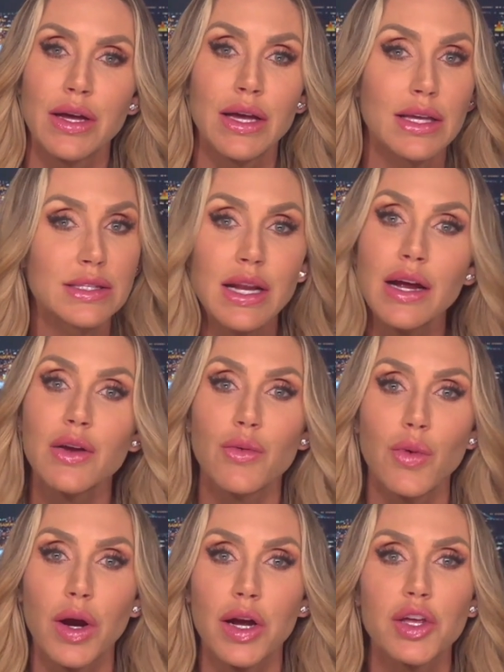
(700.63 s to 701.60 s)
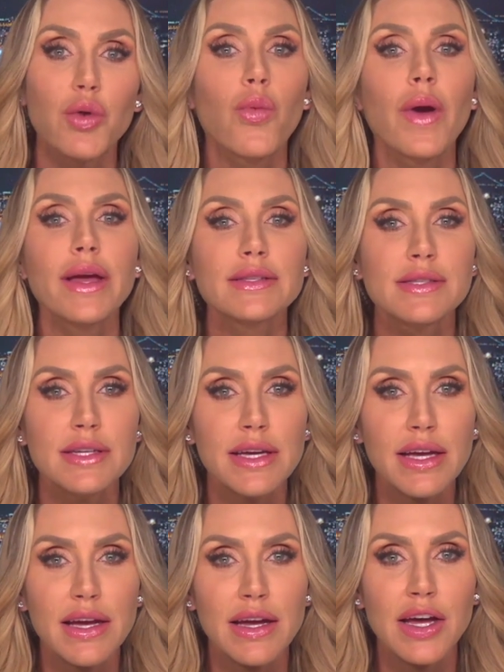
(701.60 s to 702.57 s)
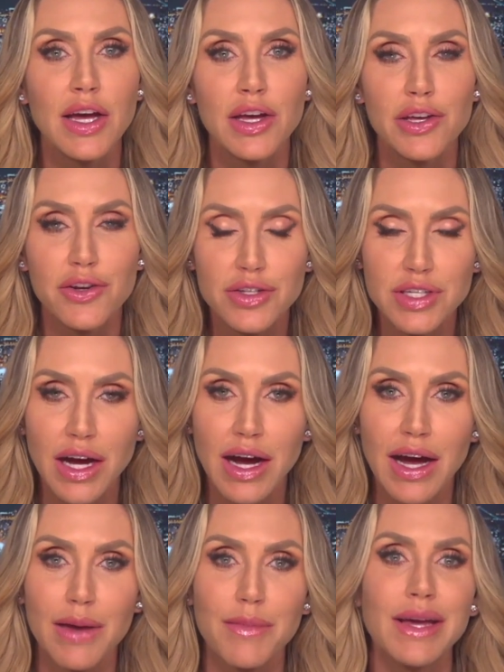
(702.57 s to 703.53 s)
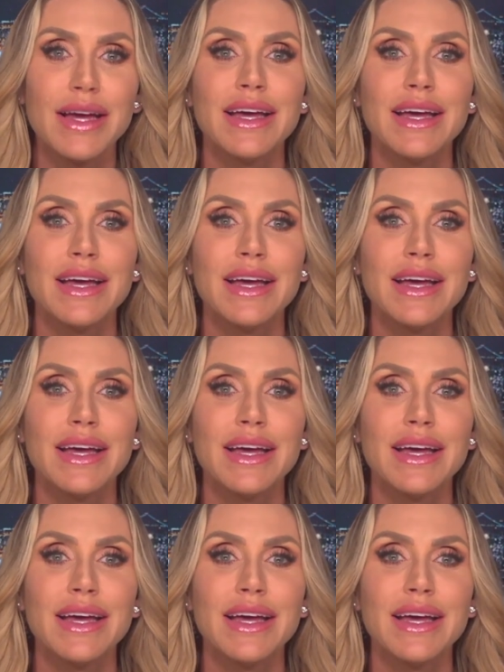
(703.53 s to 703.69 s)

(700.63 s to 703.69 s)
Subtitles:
It's not going to work. You're wasting your time.